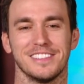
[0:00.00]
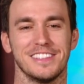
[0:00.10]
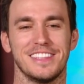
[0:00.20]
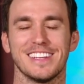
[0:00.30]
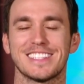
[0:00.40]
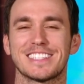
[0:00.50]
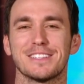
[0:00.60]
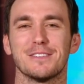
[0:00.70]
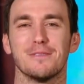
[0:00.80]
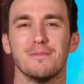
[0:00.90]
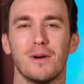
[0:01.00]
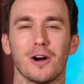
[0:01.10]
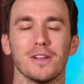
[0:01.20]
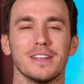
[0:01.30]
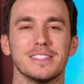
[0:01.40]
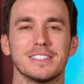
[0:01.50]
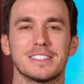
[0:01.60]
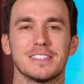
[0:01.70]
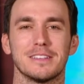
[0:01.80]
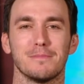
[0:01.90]
This
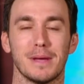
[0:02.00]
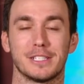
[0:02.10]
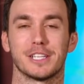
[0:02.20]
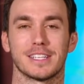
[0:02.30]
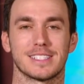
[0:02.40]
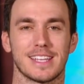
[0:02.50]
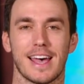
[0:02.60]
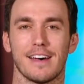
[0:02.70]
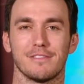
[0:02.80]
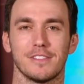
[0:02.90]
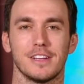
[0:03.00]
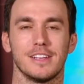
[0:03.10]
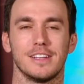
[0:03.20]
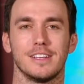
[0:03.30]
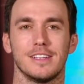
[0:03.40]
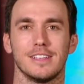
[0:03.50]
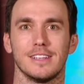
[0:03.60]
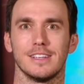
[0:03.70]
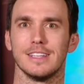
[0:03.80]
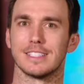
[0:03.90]
Marlins pitching staff
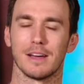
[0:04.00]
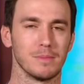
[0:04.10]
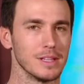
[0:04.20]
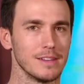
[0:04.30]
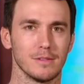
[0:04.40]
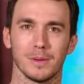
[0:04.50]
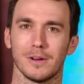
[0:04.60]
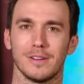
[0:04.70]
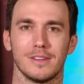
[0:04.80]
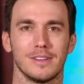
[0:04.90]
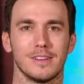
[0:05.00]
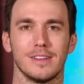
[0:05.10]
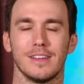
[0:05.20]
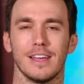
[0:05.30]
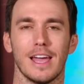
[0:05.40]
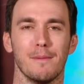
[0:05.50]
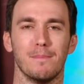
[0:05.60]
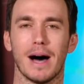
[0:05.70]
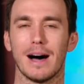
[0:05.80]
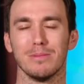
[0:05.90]
is unbelievable. And
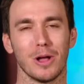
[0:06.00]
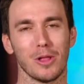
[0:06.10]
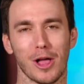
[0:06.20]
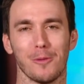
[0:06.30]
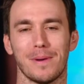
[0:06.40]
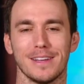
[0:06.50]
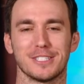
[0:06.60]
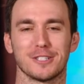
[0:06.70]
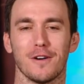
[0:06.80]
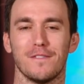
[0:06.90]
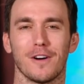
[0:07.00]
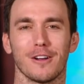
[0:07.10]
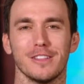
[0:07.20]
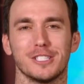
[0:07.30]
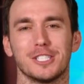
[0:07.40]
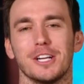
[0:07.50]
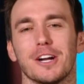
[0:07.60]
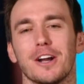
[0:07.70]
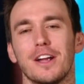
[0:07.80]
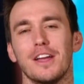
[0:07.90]
Pablo Lopez so far this
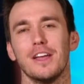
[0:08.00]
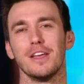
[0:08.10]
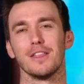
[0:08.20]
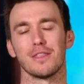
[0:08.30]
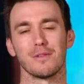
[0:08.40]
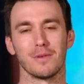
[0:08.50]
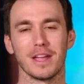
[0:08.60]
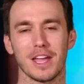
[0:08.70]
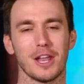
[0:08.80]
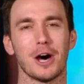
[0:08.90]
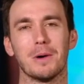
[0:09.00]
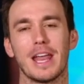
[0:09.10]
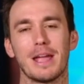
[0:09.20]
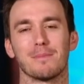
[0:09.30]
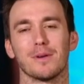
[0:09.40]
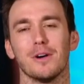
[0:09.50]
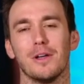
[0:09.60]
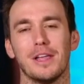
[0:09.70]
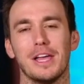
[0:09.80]
year, 3 0 in April,